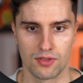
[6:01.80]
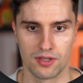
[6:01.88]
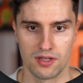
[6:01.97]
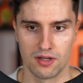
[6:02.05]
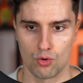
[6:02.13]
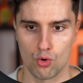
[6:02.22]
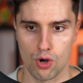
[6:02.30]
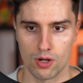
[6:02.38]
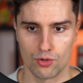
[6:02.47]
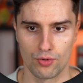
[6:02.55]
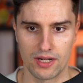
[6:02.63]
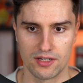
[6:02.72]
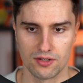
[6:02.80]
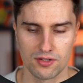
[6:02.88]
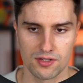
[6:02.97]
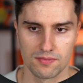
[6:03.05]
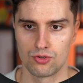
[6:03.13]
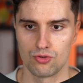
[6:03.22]
the corner
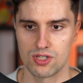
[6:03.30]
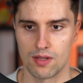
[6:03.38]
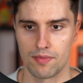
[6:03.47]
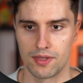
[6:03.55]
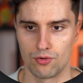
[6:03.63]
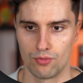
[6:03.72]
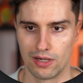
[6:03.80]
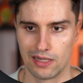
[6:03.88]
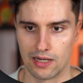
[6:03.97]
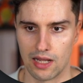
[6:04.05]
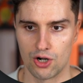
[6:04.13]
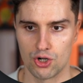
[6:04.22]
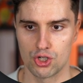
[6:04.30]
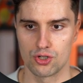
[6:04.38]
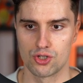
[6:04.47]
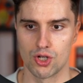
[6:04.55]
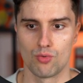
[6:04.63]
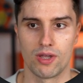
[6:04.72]
radius to something really large,
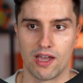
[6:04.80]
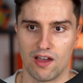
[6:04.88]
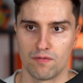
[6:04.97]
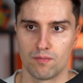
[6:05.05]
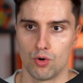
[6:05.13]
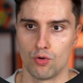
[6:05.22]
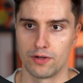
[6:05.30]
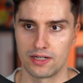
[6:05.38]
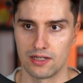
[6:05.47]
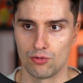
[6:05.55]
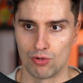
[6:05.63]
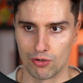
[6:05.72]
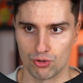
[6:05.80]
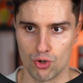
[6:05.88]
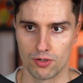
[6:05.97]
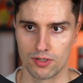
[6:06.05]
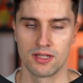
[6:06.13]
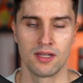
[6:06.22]
so we have perfectly round
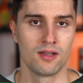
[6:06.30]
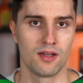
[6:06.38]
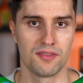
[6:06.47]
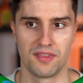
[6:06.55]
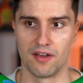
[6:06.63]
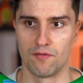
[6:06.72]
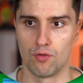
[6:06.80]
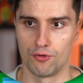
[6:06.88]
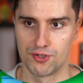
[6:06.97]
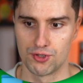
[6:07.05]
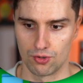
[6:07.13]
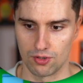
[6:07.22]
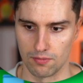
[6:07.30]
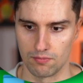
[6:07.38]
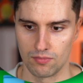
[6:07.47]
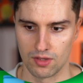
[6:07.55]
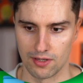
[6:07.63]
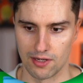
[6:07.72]
corners and therefore a circle.
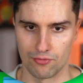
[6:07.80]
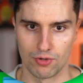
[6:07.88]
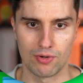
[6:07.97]
If we